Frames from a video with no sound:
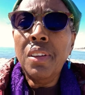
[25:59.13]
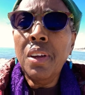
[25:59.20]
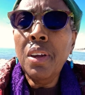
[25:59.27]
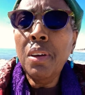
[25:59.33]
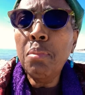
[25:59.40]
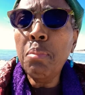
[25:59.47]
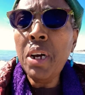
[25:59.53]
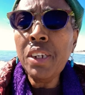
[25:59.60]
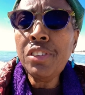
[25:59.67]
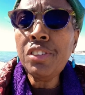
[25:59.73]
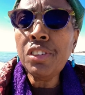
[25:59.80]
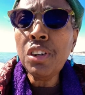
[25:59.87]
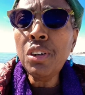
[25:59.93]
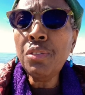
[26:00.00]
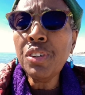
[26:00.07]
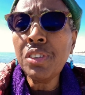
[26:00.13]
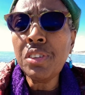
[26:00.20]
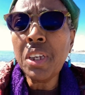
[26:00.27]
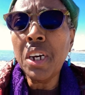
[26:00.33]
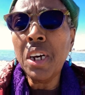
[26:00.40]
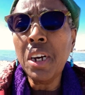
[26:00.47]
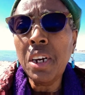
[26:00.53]
my service
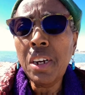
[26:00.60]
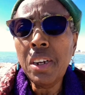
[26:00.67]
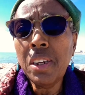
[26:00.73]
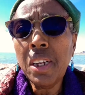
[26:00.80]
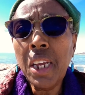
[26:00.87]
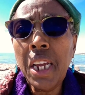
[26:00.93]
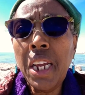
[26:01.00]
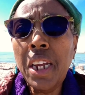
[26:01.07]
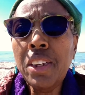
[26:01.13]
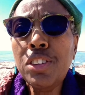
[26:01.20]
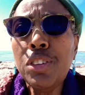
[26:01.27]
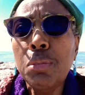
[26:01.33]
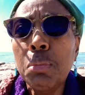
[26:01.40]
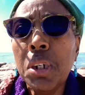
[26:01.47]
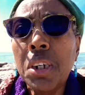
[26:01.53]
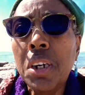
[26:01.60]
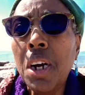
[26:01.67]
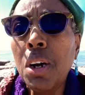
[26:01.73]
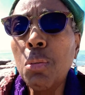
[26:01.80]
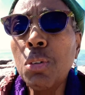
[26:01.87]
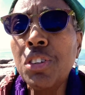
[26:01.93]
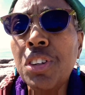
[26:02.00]
guy asked me
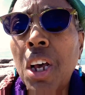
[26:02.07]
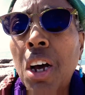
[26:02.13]
how was I